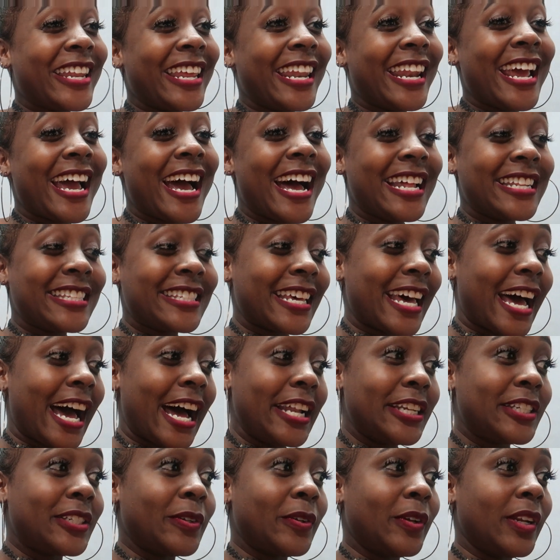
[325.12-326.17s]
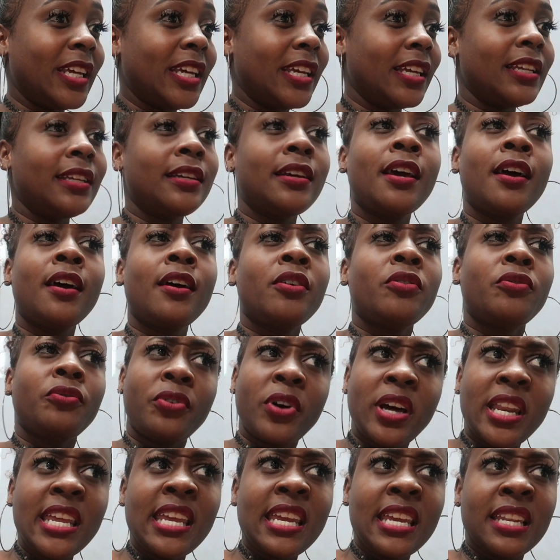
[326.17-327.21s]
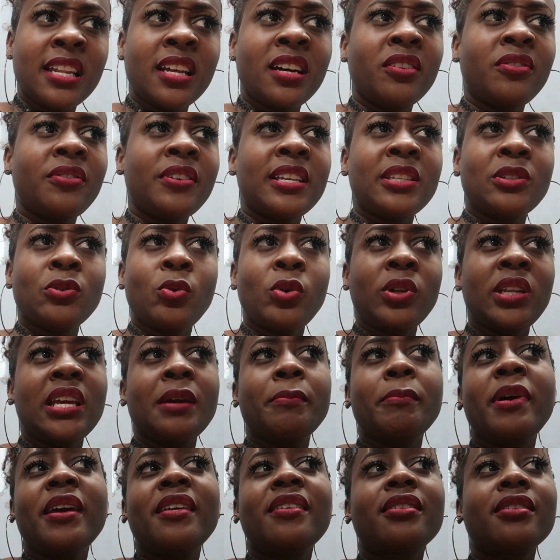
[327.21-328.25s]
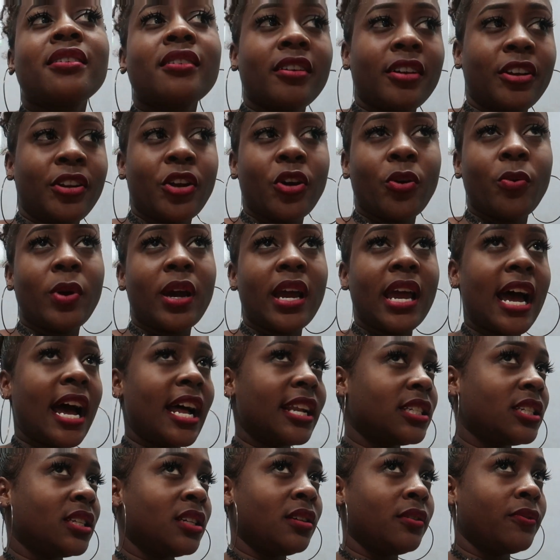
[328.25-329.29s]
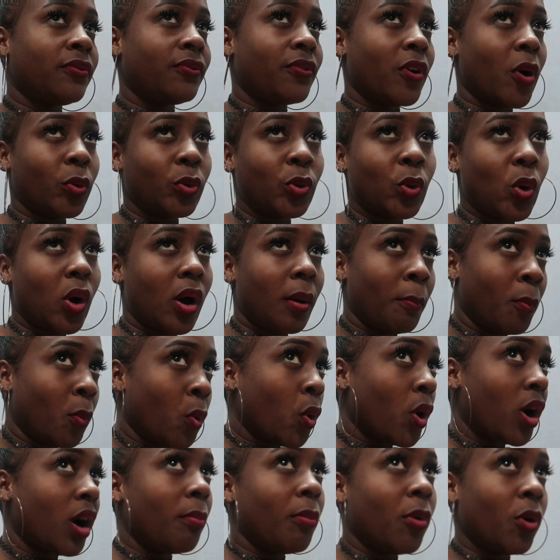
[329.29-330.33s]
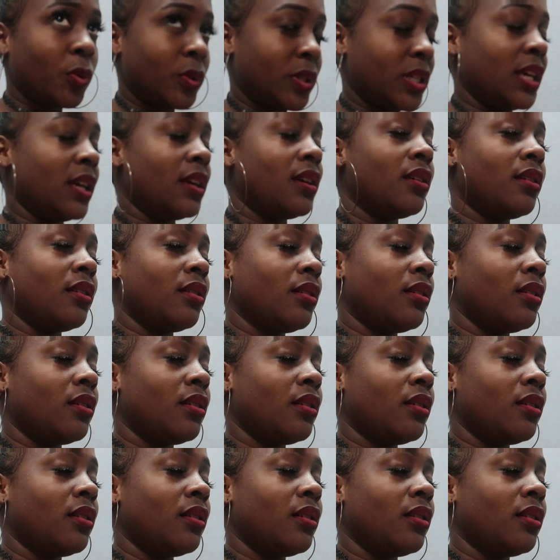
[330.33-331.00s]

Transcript: so then I had to actually funny enough it's only in my third year where I actually found out more about it